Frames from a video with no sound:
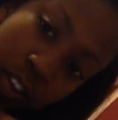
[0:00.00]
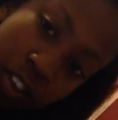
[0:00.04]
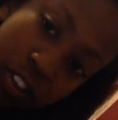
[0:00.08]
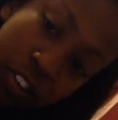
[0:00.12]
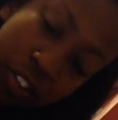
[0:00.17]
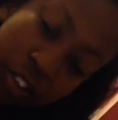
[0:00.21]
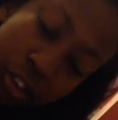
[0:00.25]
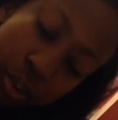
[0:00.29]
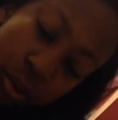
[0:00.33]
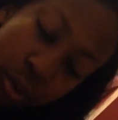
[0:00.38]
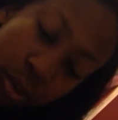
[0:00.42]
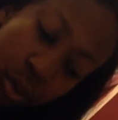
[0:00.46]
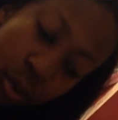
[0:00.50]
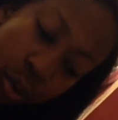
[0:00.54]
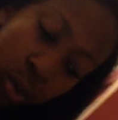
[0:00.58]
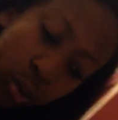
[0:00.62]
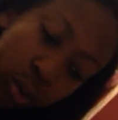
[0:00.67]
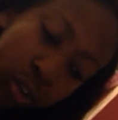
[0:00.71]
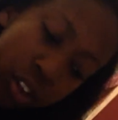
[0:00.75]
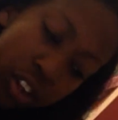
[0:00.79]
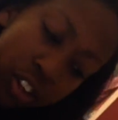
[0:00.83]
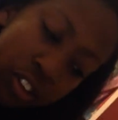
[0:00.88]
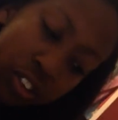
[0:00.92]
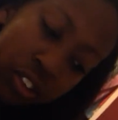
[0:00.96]
There's a
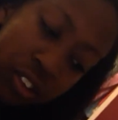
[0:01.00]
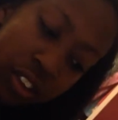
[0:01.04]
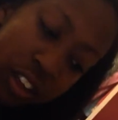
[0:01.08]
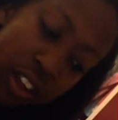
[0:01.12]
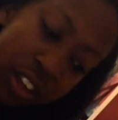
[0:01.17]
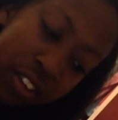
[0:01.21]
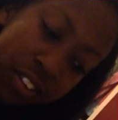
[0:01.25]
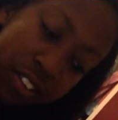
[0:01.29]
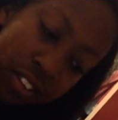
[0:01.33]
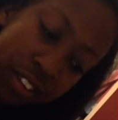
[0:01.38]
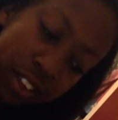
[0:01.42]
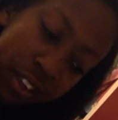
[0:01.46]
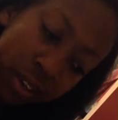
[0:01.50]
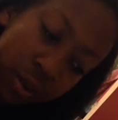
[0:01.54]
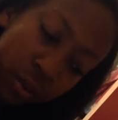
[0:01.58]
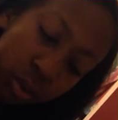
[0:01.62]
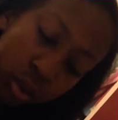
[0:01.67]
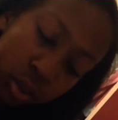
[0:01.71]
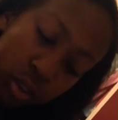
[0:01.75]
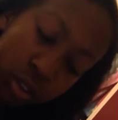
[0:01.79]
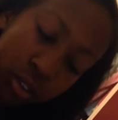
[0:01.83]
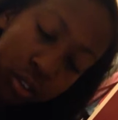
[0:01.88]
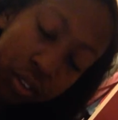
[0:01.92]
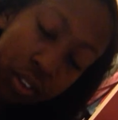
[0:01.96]
cold lunch line. Say it
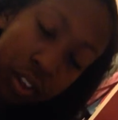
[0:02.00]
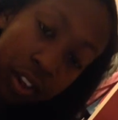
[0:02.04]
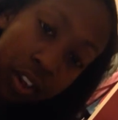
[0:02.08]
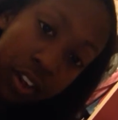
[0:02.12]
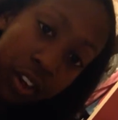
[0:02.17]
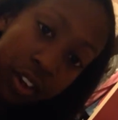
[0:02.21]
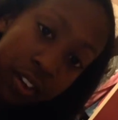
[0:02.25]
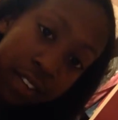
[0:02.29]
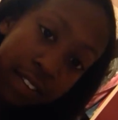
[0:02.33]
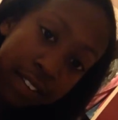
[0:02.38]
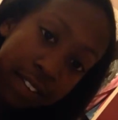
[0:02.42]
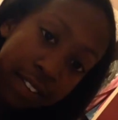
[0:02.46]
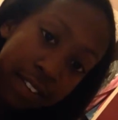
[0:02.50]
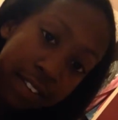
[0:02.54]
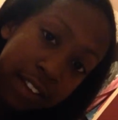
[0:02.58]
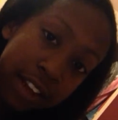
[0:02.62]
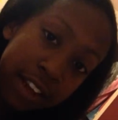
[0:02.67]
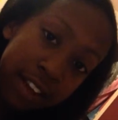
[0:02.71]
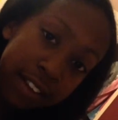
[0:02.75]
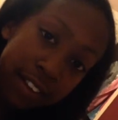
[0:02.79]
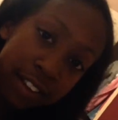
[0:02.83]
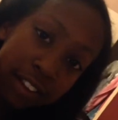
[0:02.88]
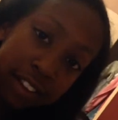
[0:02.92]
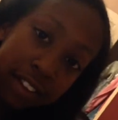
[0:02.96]
was
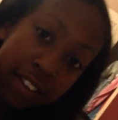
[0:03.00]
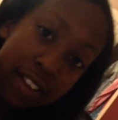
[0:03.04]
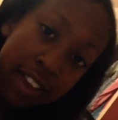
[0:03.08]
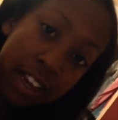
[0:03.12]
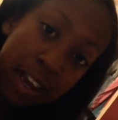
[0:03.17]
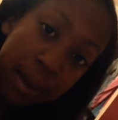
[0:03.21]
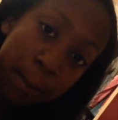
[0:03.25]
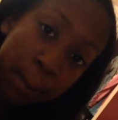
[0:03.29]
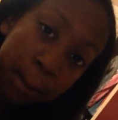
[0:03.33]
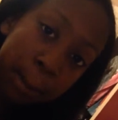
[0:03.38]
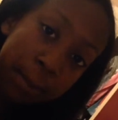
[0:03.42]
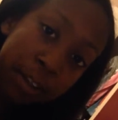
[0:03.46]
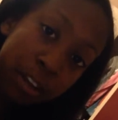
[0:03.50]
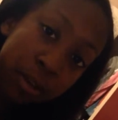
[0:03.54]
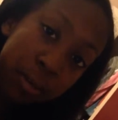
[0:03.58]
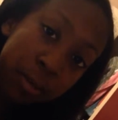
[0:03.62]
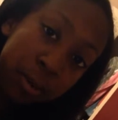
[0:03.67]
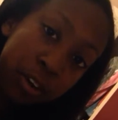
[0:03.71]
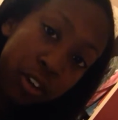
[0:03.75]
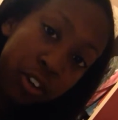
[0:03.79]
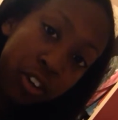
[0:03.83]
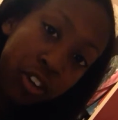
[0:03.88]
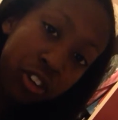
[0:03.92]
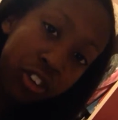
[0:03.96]
that day they had peanut
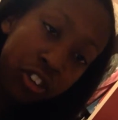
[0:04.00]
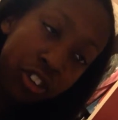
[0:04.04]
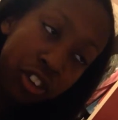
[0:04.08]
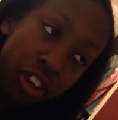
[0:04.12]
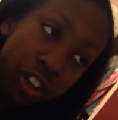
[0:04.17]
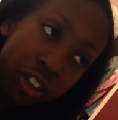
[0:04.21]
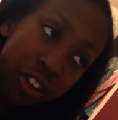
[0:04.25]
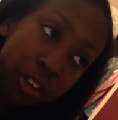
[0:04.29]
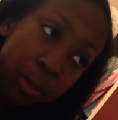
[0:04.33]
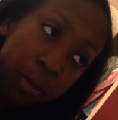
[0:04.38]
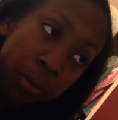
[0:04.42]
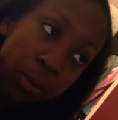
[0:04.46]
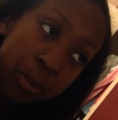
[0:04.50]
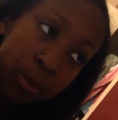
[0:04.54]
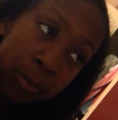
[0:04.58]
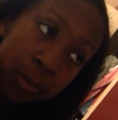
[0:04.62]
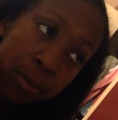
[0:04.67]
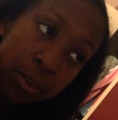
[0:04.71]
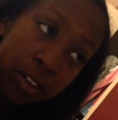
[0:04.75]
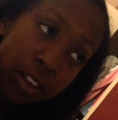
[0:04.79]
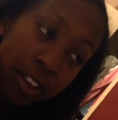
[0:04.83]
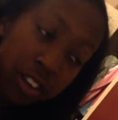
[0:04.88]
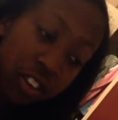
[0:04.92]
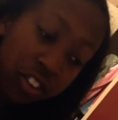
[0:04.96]
butter and jelly,
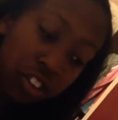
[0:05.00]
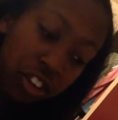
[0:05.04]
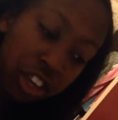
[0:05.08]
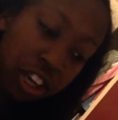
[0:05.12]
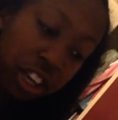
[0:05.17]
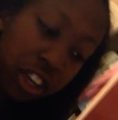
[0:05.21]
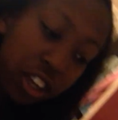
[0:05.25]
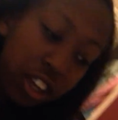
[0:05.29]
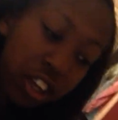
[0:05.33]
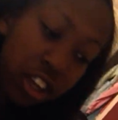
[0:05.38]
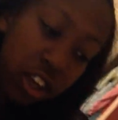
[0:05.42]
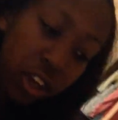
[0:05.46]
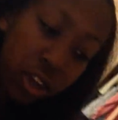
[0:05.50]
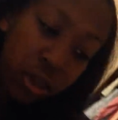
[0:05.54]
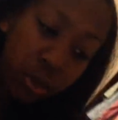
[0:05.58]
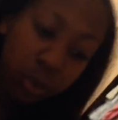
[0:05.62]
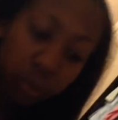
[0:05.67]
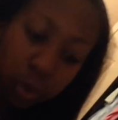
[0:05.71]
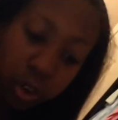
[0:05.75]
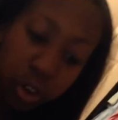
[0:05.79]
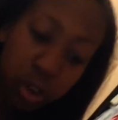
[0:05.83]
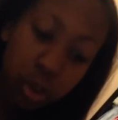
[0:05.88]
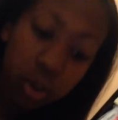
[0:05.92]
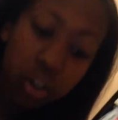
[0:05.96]
PB&J. You
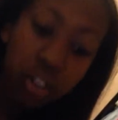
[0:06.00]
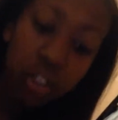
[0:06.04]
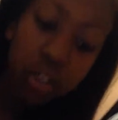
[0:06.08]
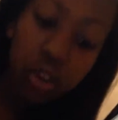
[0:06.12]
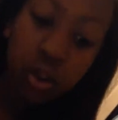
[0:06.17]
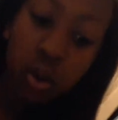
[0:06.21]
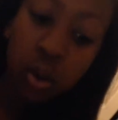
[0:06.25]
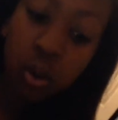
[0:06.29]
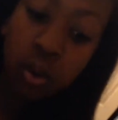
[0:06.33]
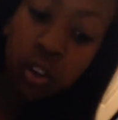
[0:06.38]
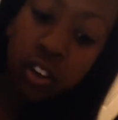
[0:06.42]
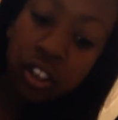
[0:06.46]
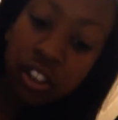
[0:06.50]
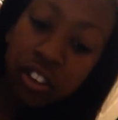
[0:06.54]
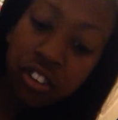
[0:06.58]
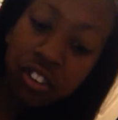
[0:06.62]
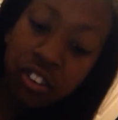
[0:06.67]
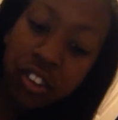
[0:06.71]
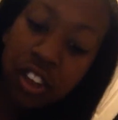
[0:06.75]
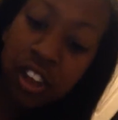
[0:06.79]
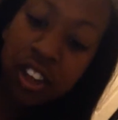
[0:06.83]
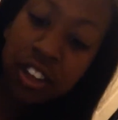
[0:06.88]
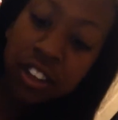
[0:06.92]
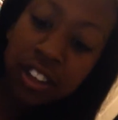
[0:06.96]
would go on the cold lunch
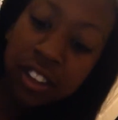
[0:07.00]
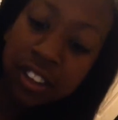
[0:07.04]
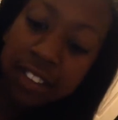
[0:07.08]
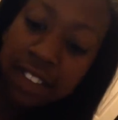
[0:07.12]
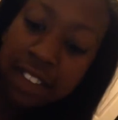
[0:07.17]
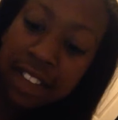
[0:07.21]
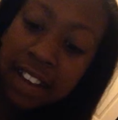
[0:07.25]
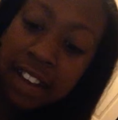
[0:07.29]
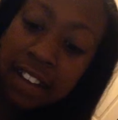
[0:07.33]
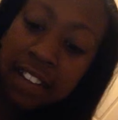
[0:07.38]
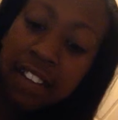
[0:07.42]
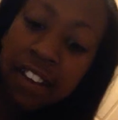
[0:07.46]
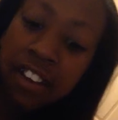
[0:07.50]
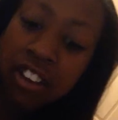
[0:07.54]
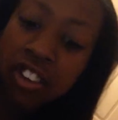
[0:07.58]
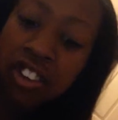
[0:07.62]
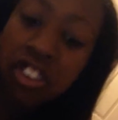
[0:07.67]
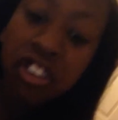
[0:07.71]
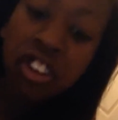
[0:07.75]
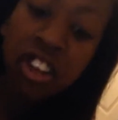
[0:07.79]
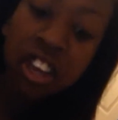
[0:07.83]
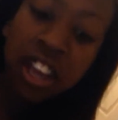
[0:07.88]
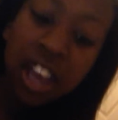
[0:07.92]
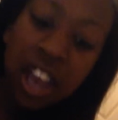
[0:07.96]
line to get that
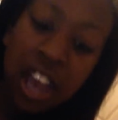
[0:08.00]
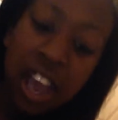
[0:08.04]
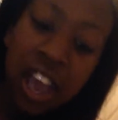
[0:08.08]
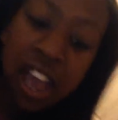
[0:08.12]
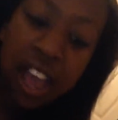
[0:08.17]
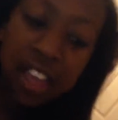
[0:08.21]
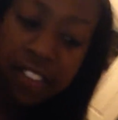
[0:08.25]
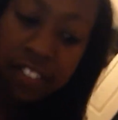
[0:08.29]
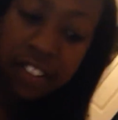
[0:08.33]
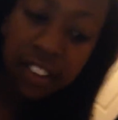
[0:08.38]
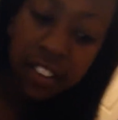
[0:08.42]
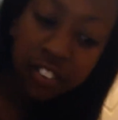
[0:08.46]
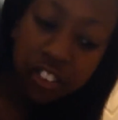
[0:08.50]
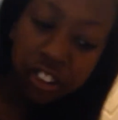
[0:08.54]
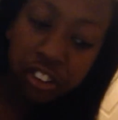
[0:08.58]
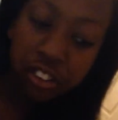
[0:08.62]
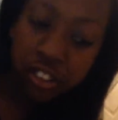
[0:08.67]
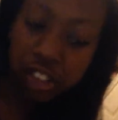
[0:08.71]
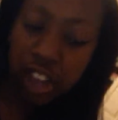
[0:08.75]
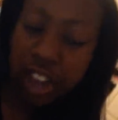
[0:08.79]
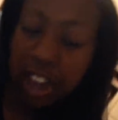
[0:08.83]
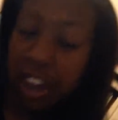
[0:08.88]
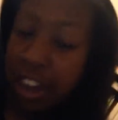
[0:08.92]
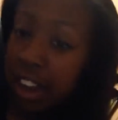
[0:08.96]
lunch. And then there's
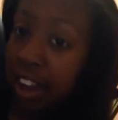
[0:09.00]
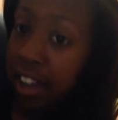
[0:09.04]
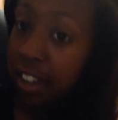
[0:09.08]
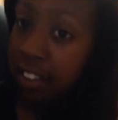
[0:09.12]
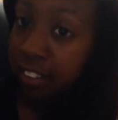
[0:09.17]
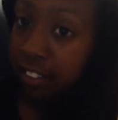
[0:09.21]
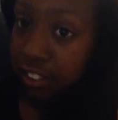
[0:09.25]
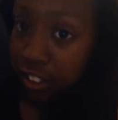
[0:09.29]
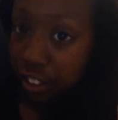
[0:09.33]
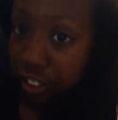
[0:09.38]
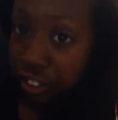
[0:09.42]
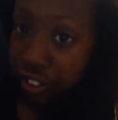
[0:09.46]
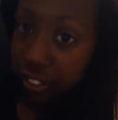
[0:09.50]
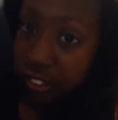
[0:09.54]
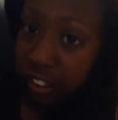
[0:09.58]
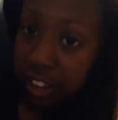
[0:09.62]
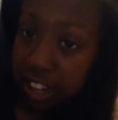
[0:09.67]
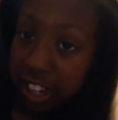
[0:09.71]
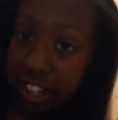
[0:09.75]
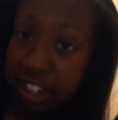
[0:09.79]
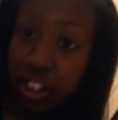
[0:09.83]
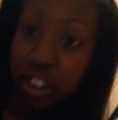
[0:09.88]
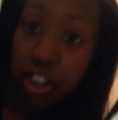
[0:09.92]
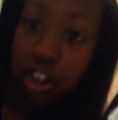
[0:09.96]
a hot lunch
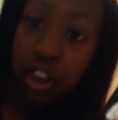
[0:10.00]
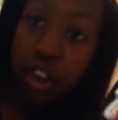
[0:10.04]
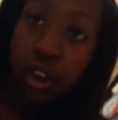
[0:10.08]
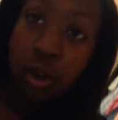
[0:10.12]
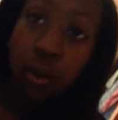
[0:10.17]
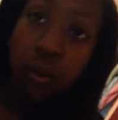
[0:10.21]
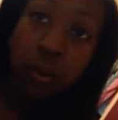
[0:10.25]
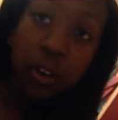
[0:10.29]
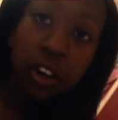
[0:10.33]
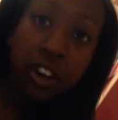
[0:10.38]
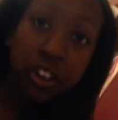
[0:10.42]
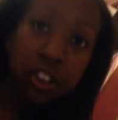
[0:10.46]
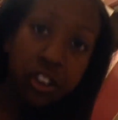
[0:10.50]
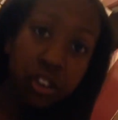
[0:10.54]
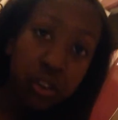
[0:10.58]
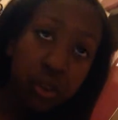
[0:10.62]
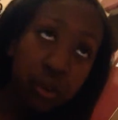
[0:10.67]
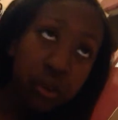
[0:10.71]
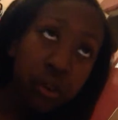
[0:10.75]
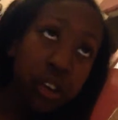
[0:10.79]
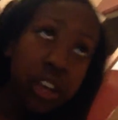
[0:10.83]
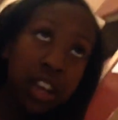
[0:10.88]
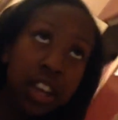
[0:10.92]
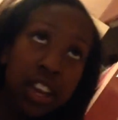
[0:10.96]
line where you
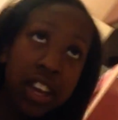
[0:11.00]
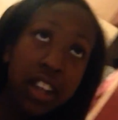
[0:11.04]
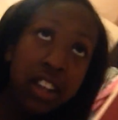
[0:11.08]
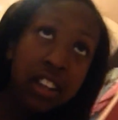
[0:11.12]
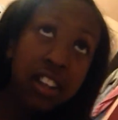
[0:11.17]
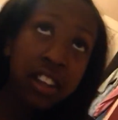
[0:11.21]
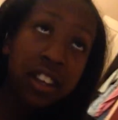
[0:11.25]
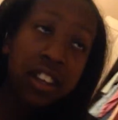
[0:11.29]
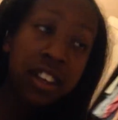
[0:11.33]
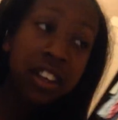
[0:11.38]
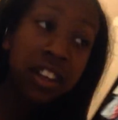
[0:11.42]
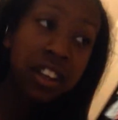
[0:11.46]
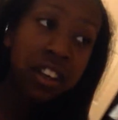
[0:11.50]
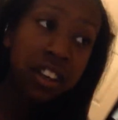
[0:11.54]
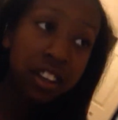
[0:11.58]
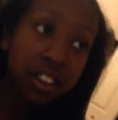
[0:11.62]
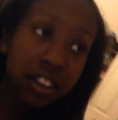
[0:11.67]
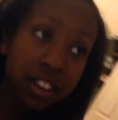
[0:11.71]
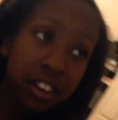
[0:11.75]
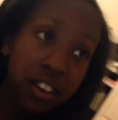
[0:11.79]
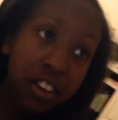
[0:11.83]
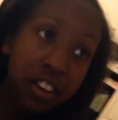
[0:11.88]
can get,